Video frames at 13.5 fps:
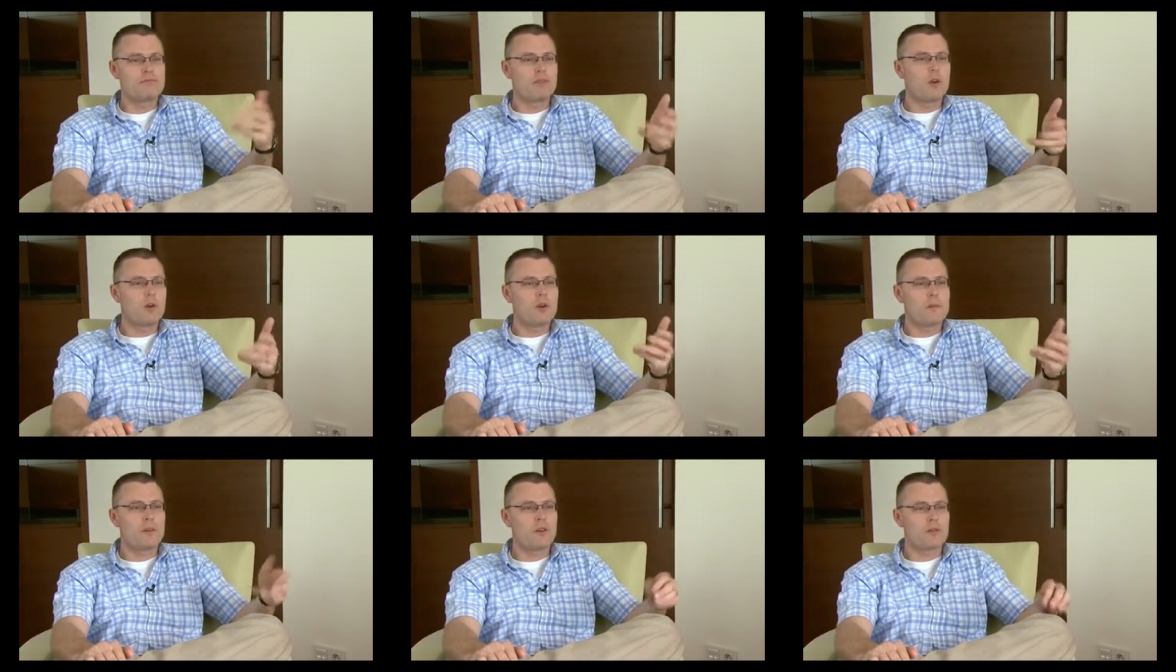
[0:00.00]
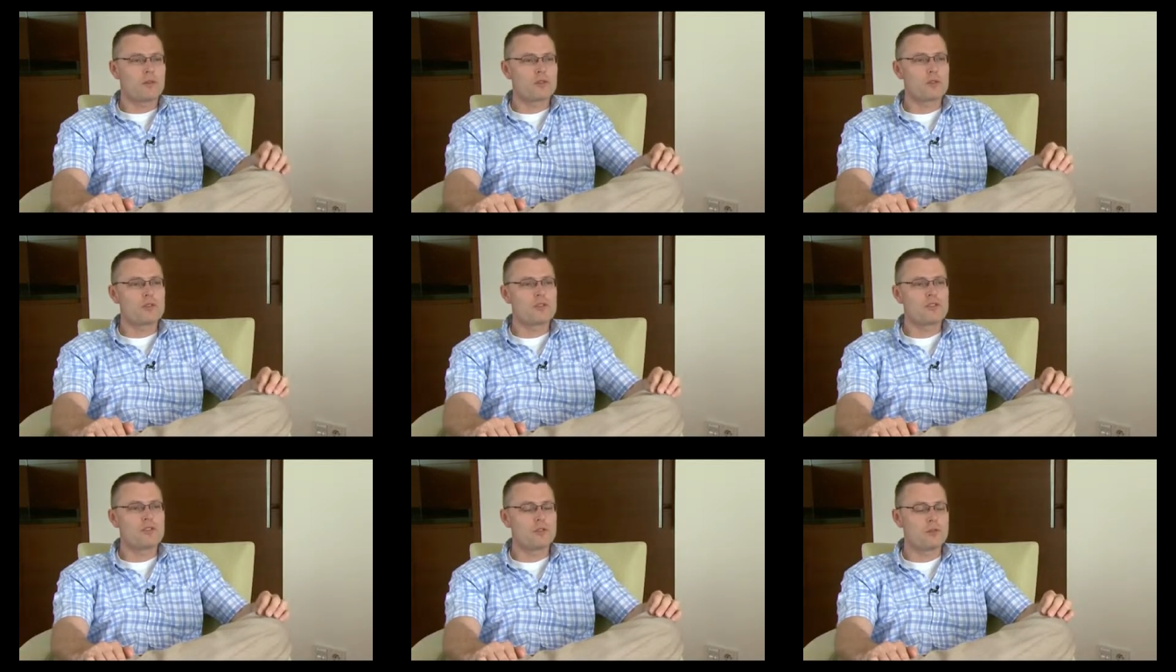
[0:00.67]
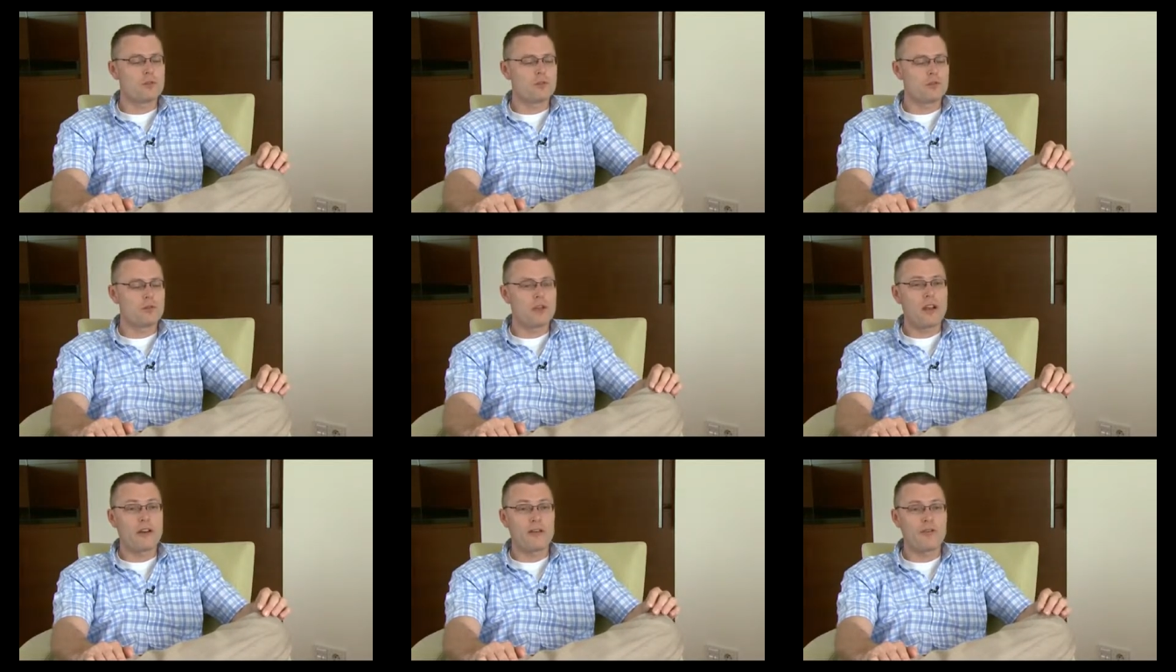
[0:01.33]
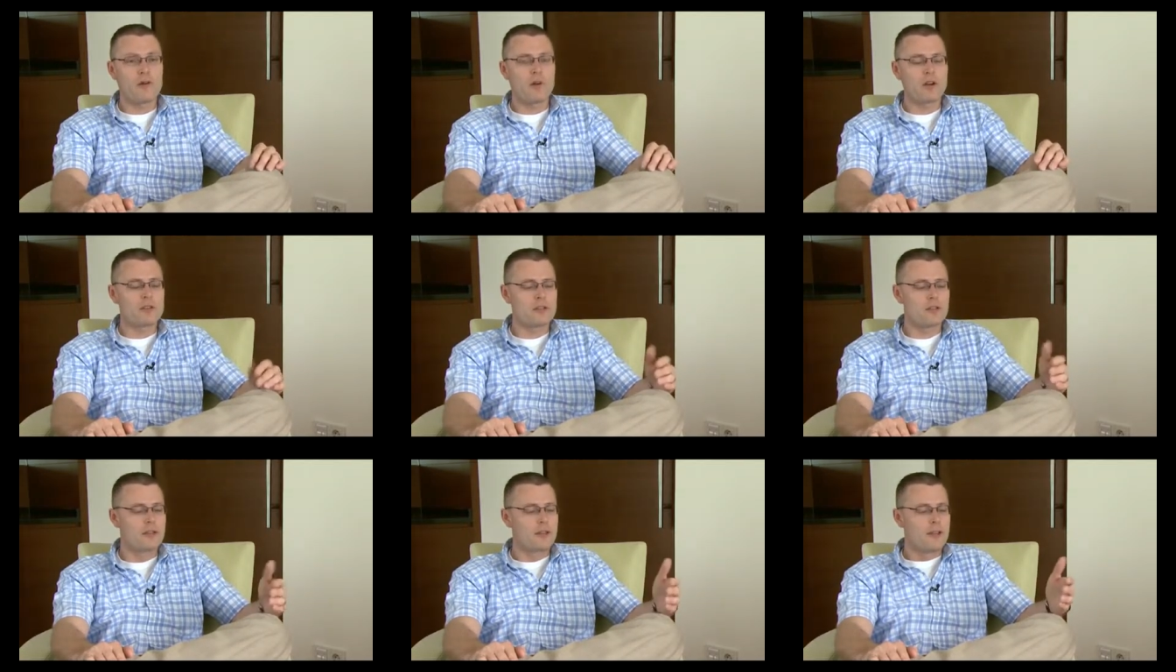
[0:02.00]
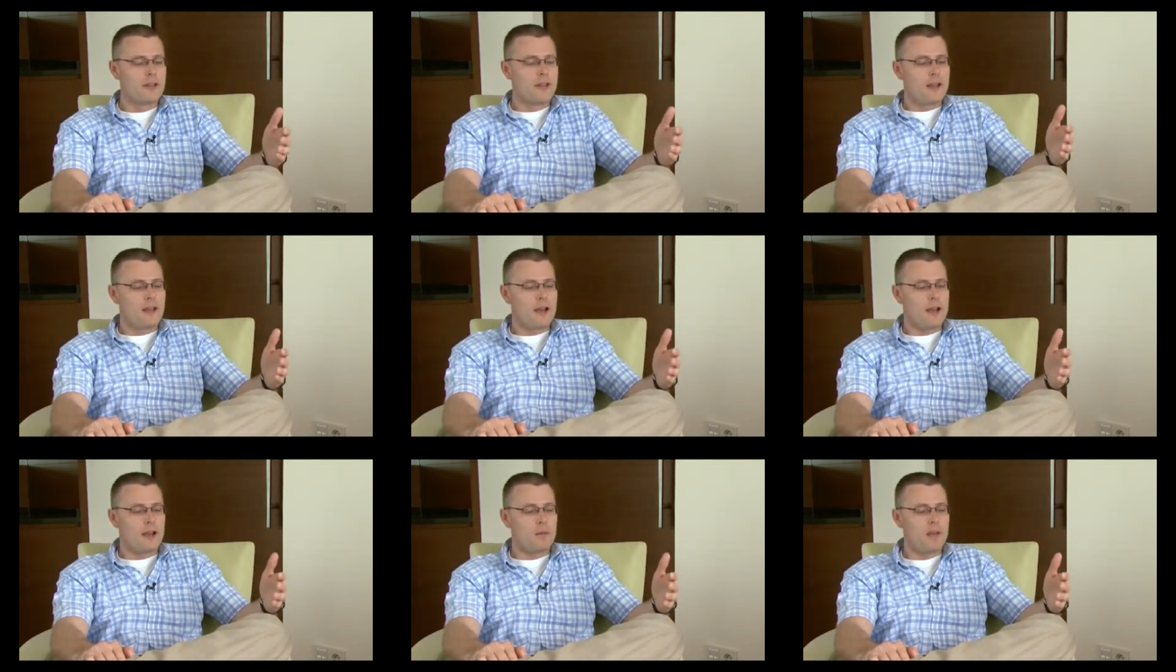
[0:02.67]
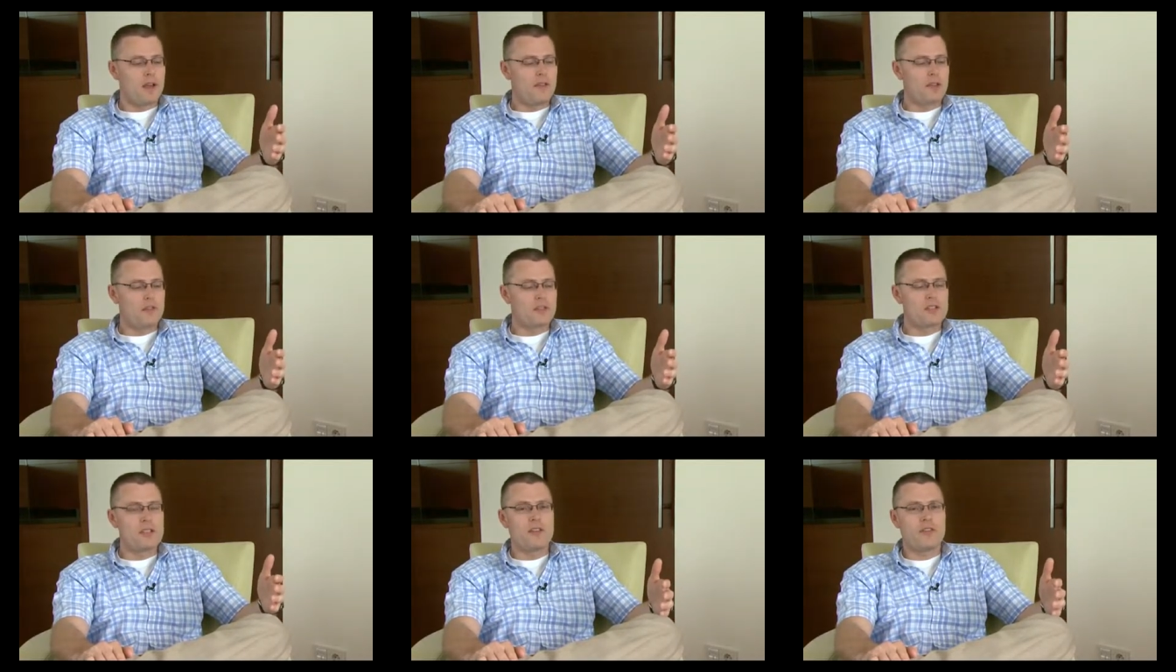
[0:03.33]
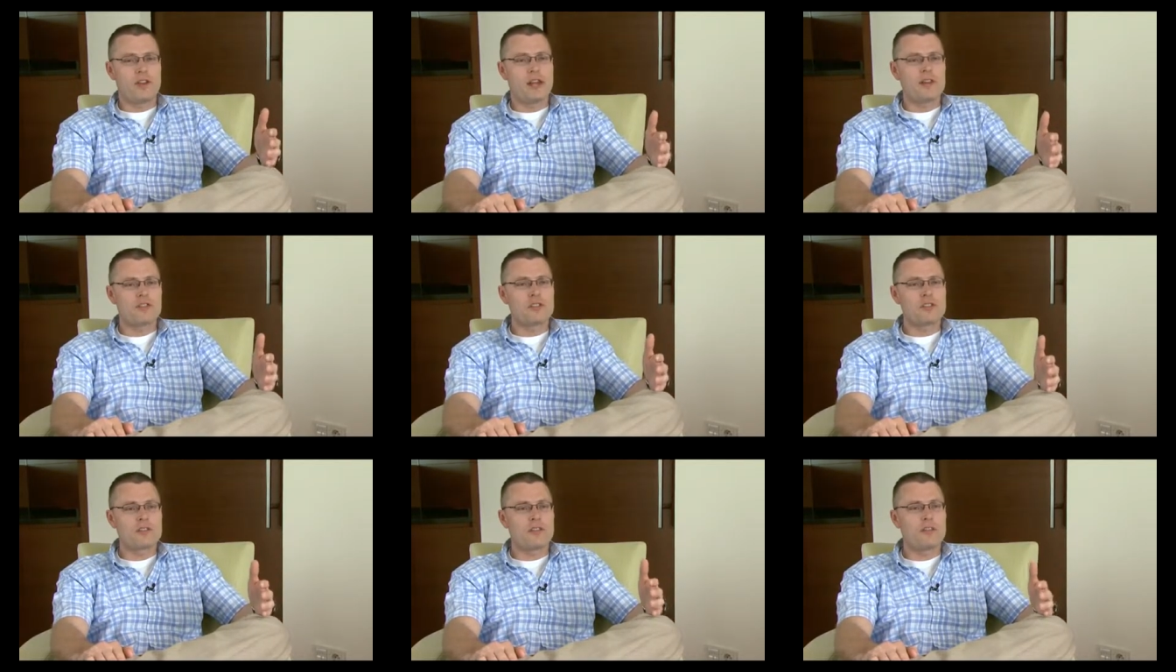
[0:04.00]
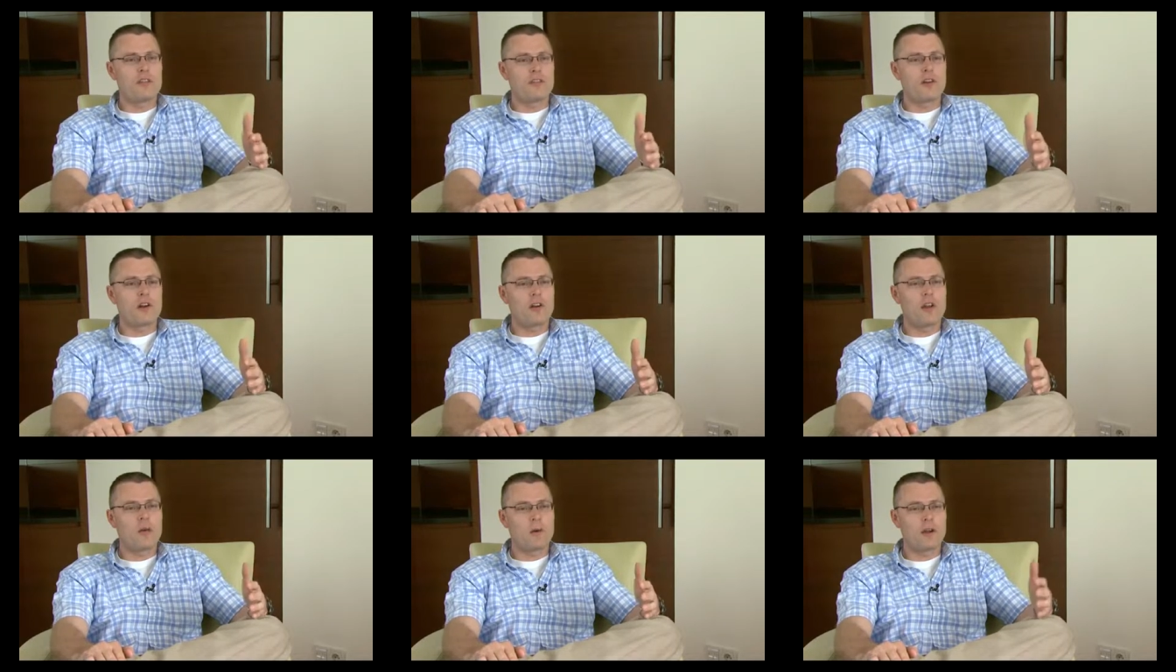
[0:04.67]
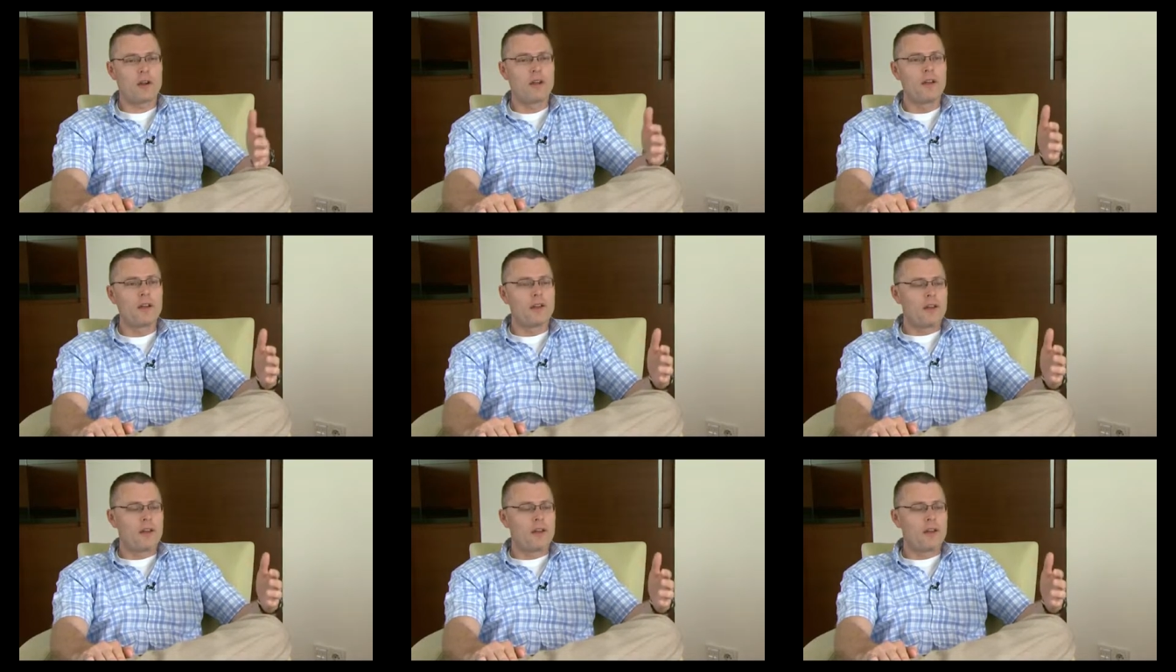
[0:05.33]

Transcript: equipment or those switches to carry for us, and then see if it actually is a fit for our network.